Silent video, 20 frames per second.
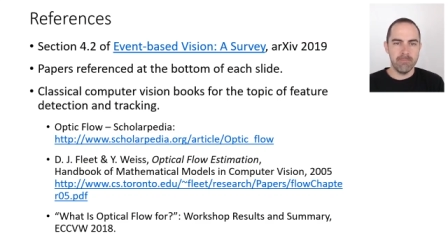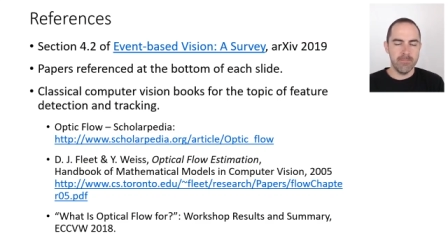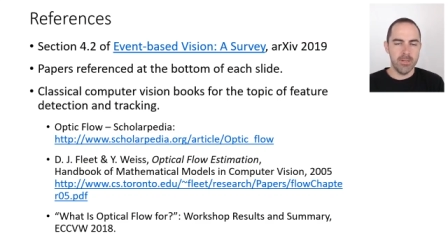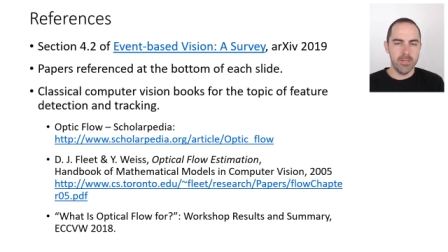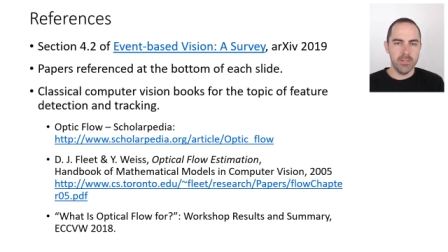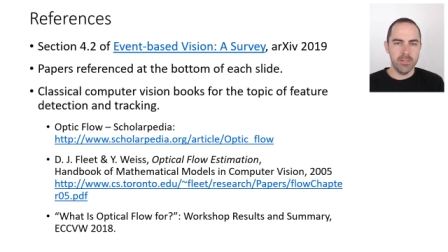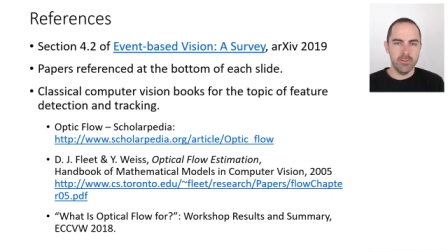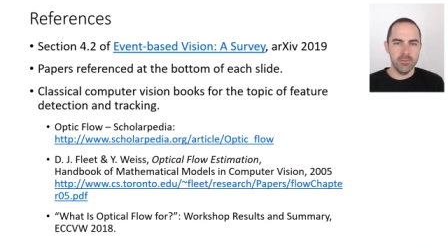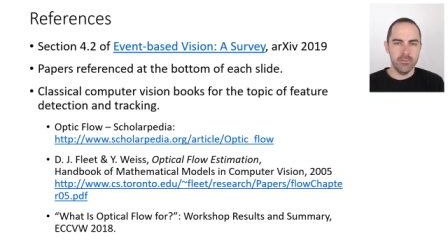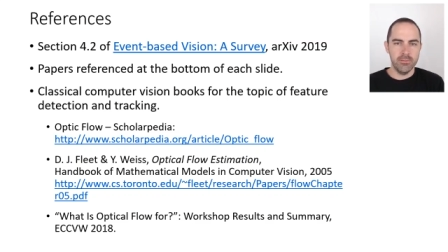
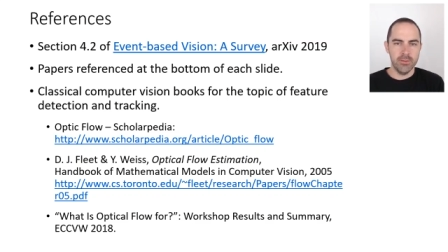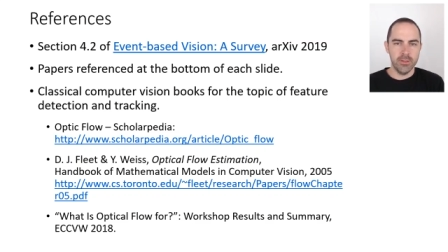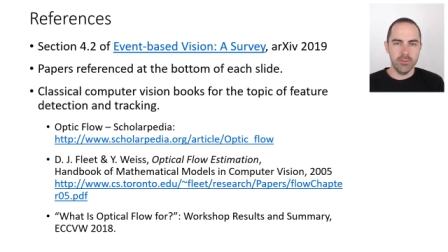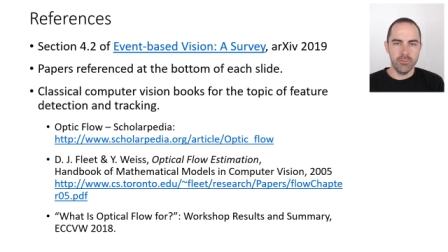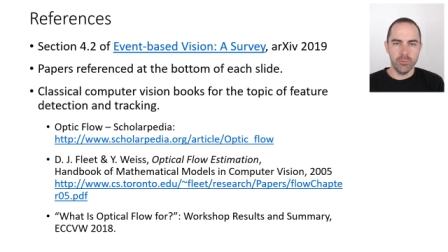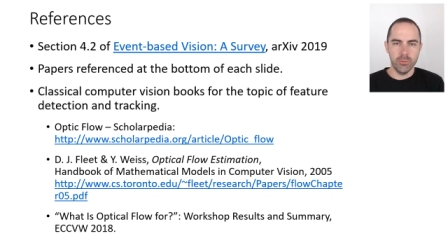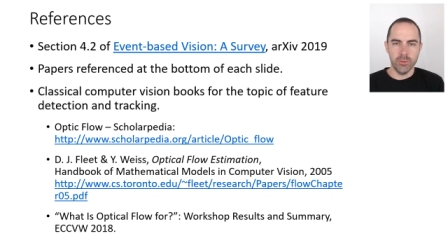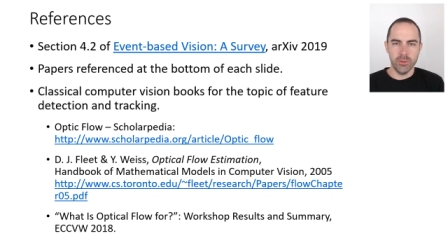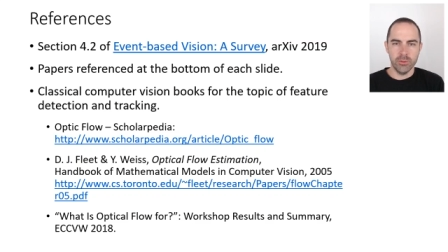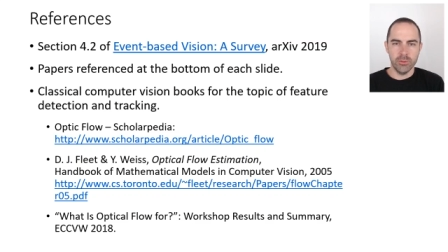And then
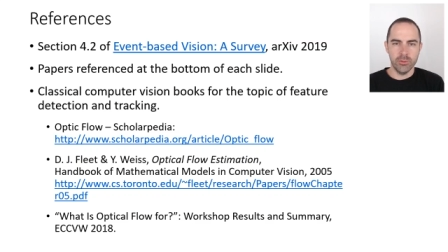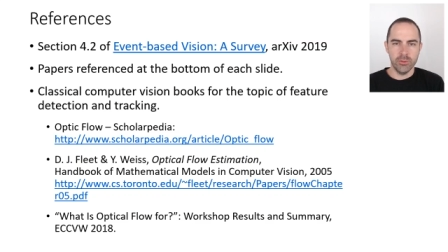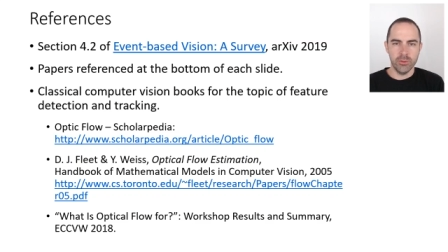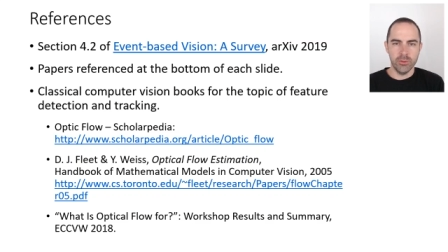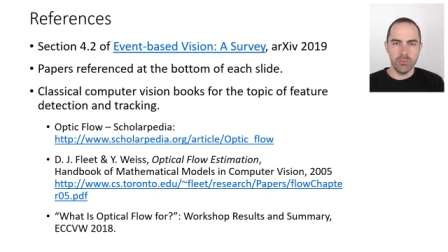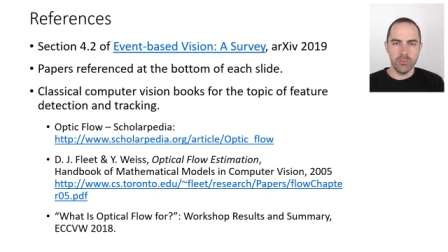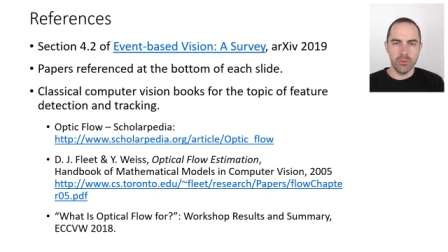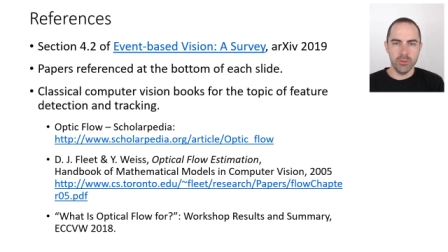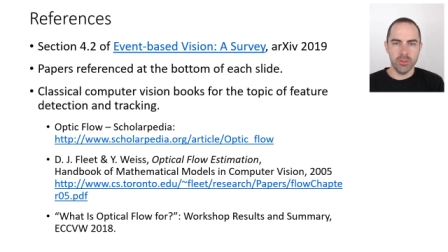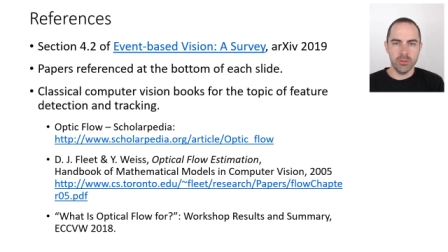if you want to
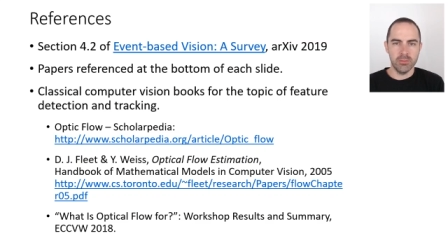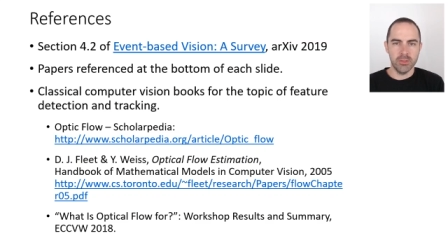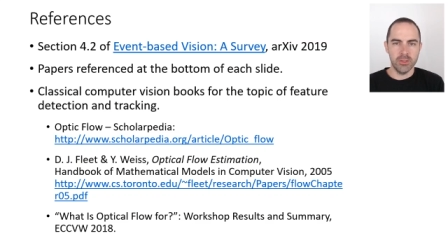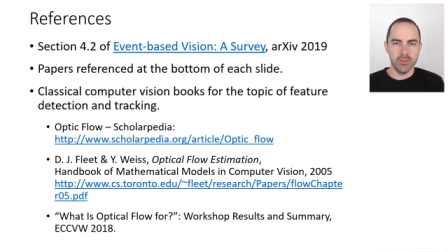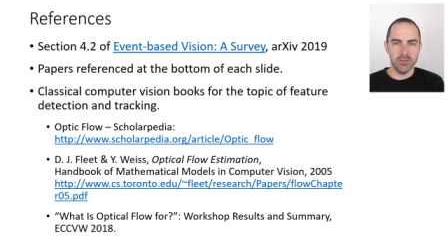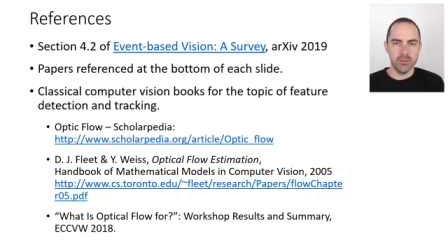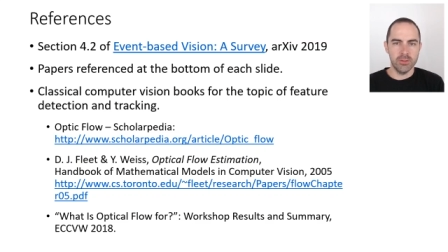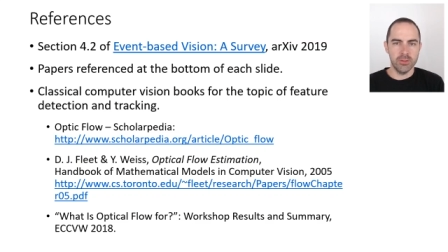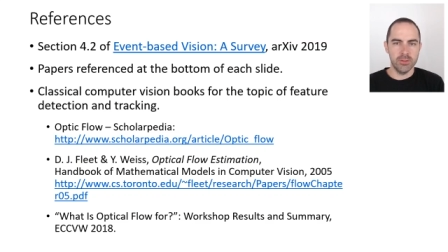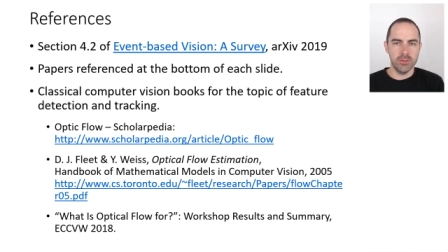know more
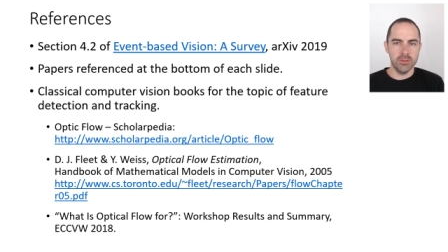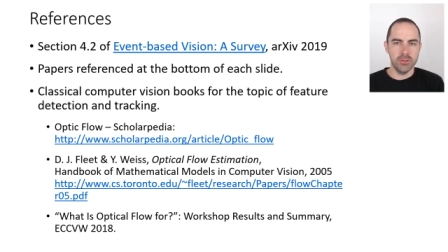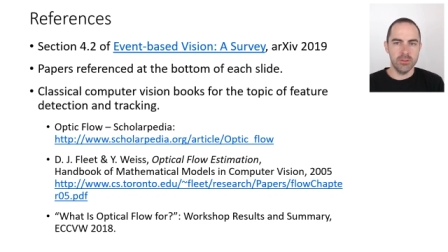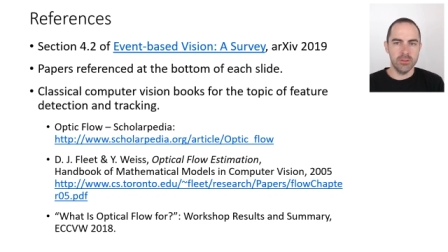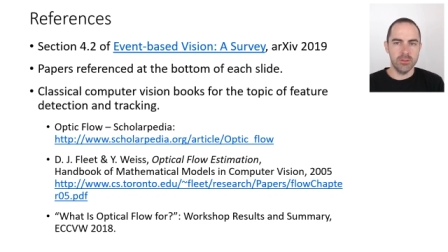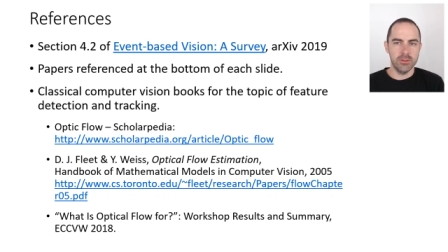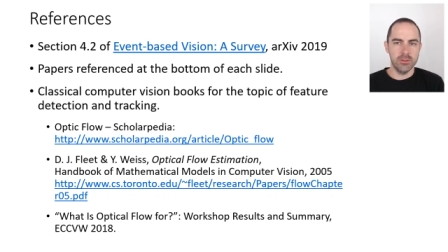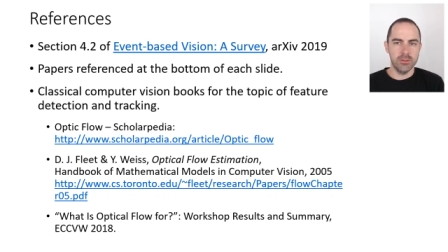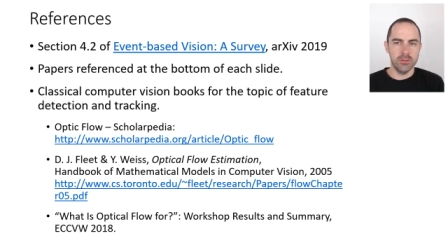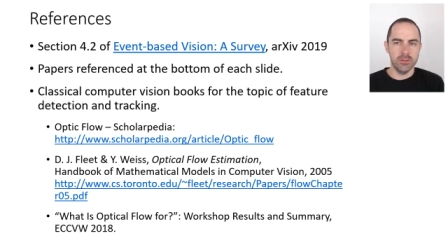about
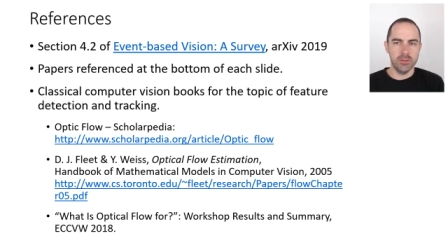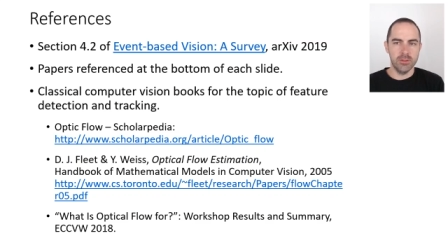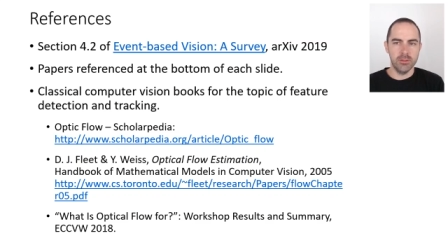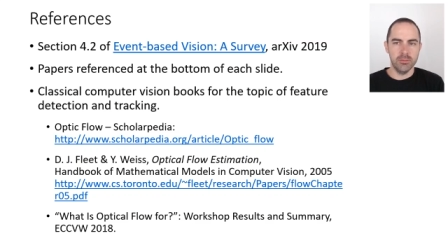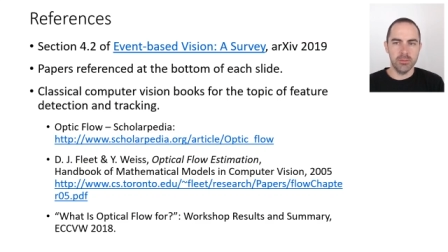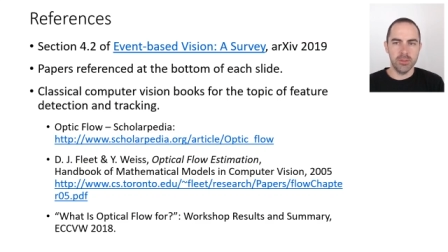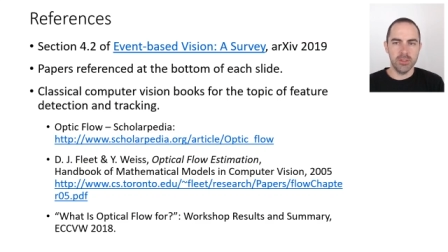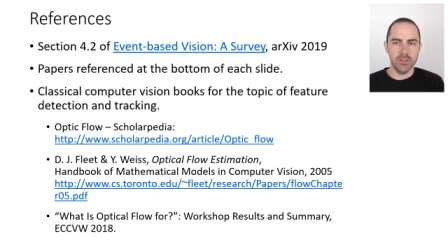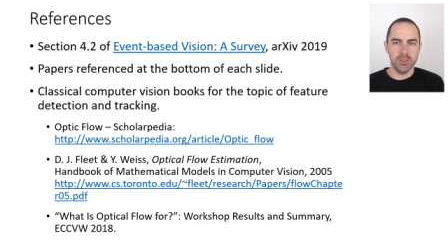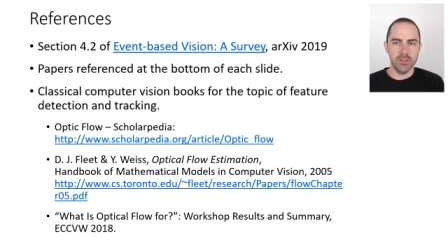uh,
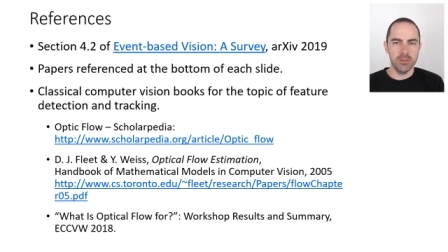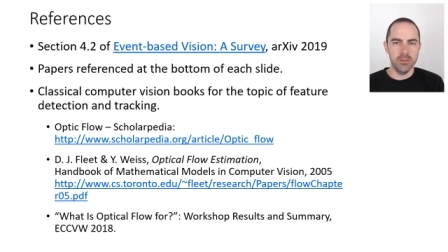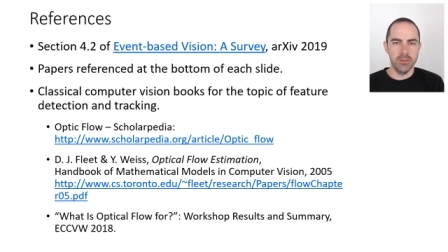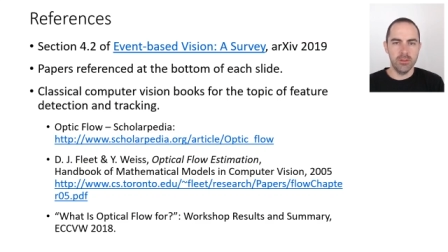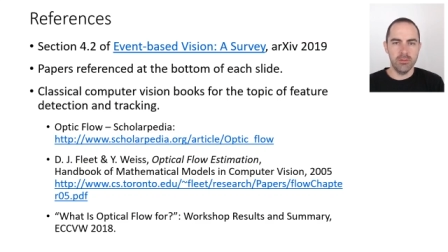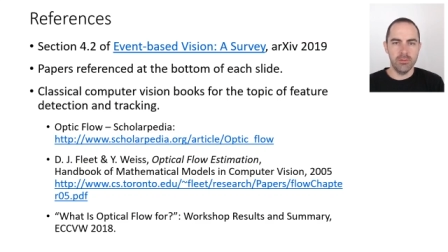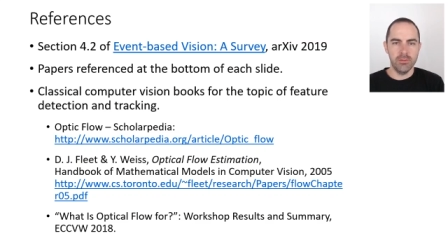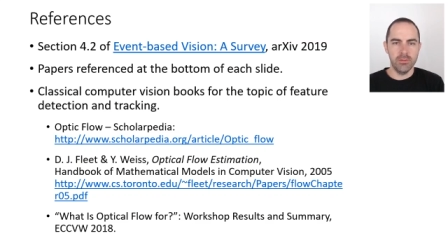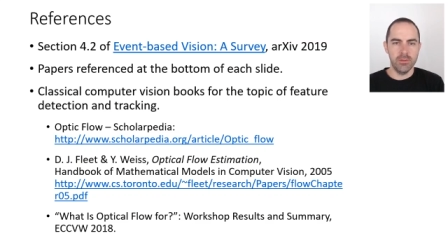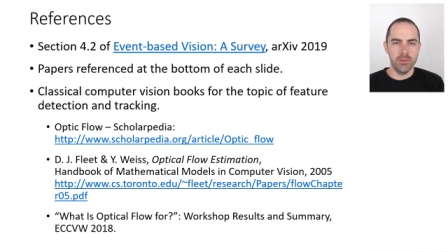
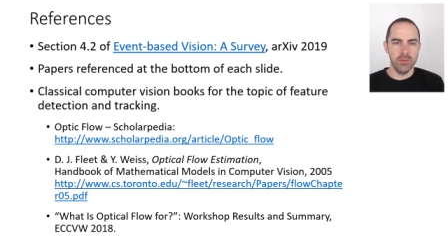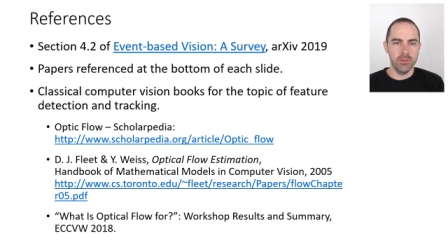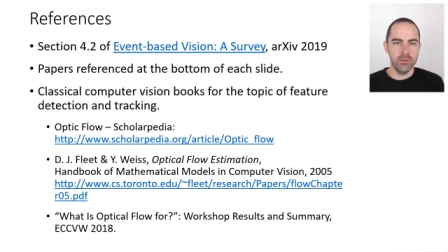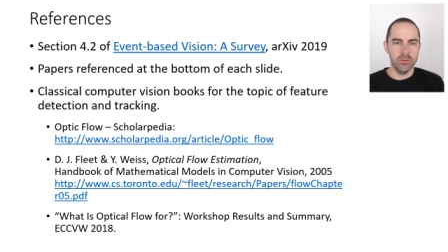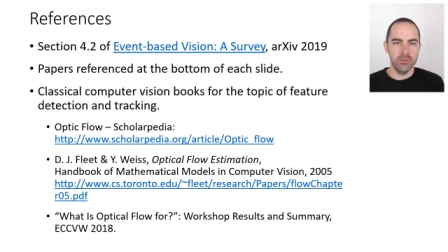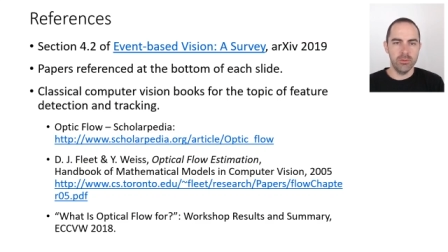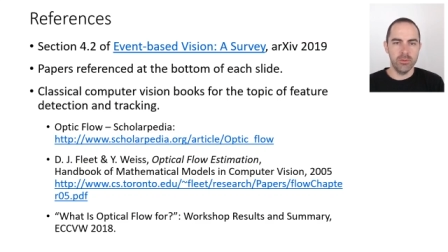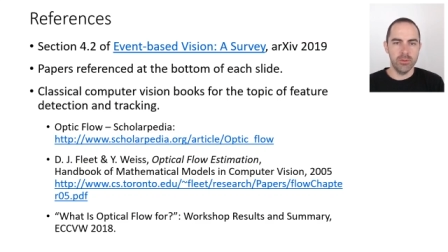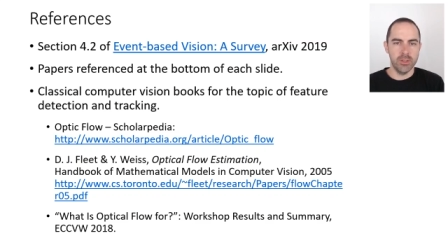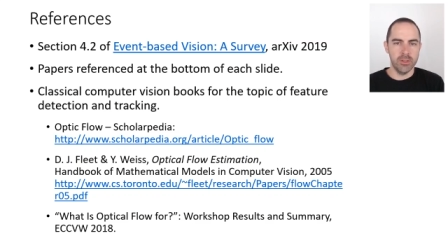optical
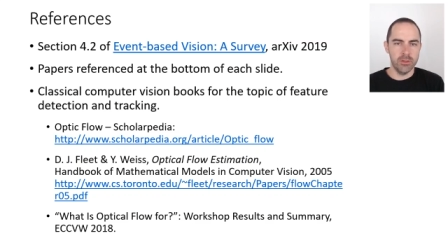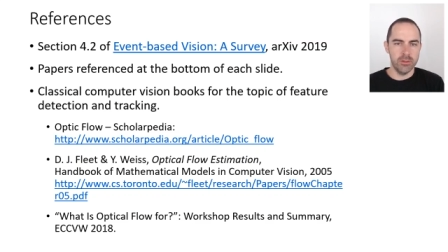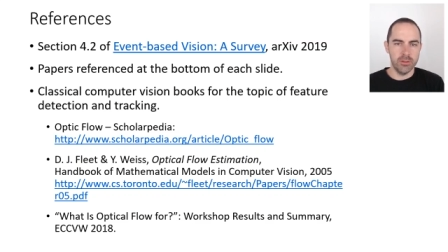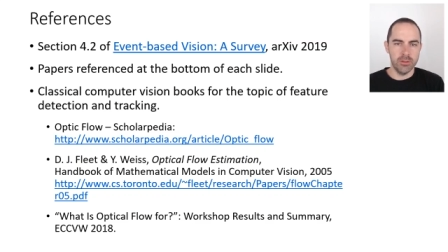flow,